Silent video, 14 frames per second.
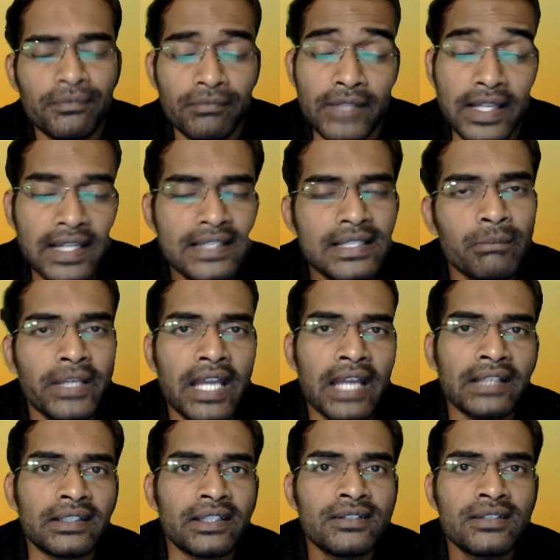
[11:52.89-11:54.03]
The reason
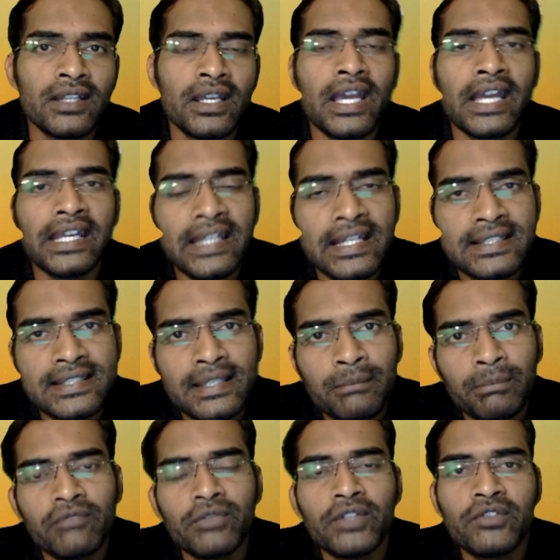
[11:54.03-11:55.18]
behind this, in SAP
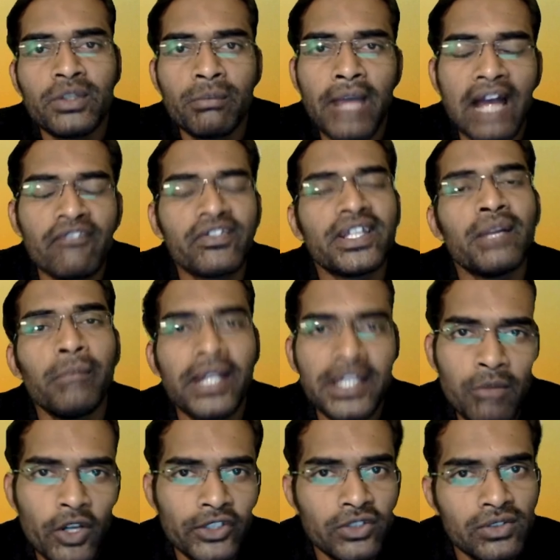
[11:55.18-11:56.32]
we will be having a many
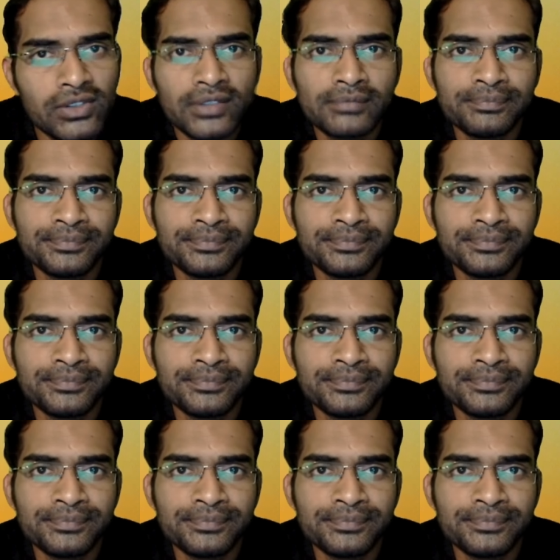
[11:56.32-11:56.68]
modules.